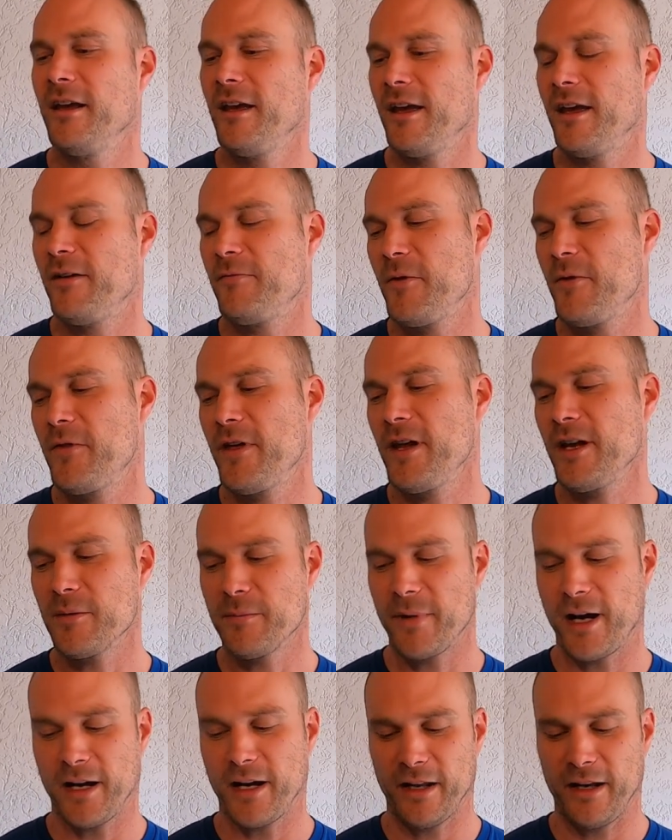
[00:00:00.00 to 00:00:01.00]
If you think
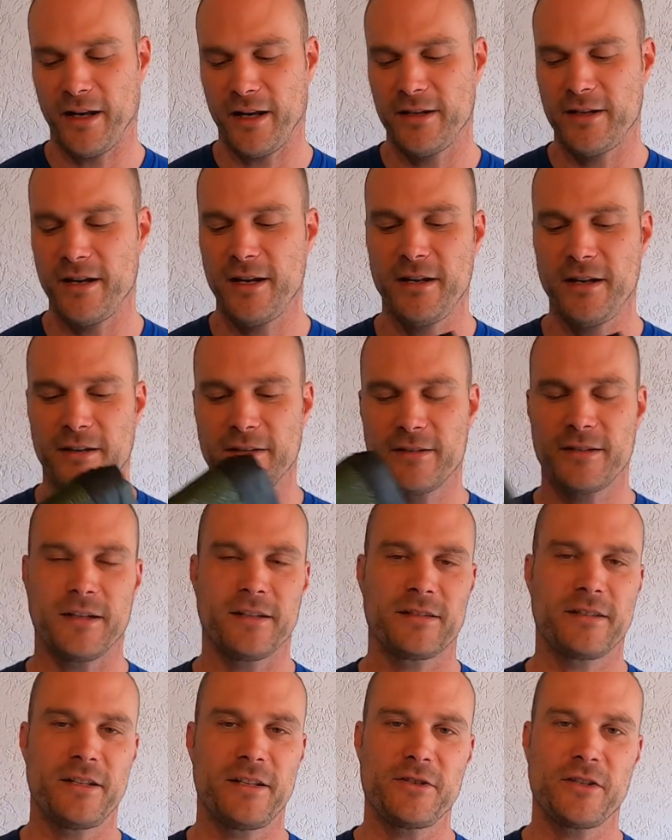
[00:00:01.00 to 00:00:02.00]
about it, it is
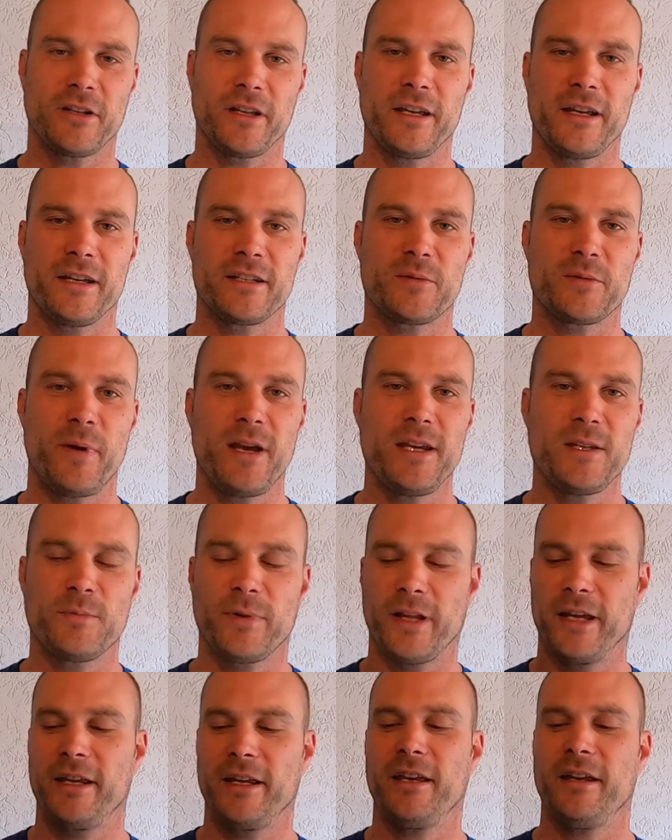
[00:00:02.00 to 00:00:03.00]
essentially a space
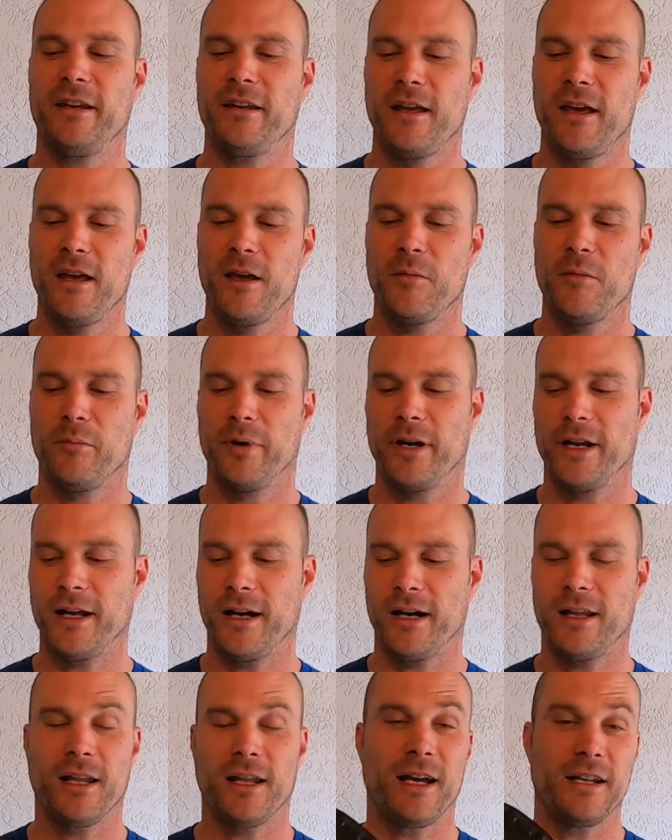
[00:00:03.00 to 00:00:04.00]
blanket, but
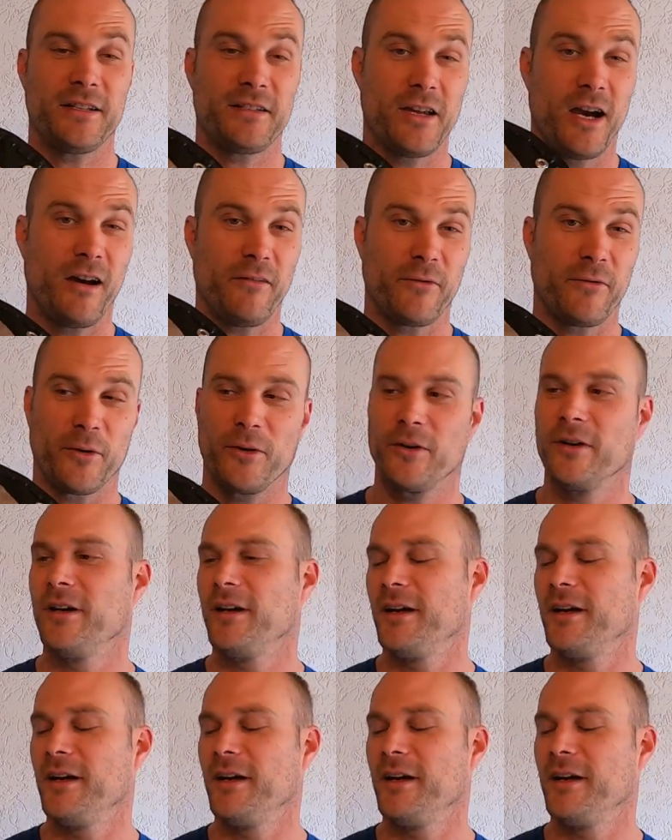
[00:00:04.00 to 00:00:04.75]
a lot tougher.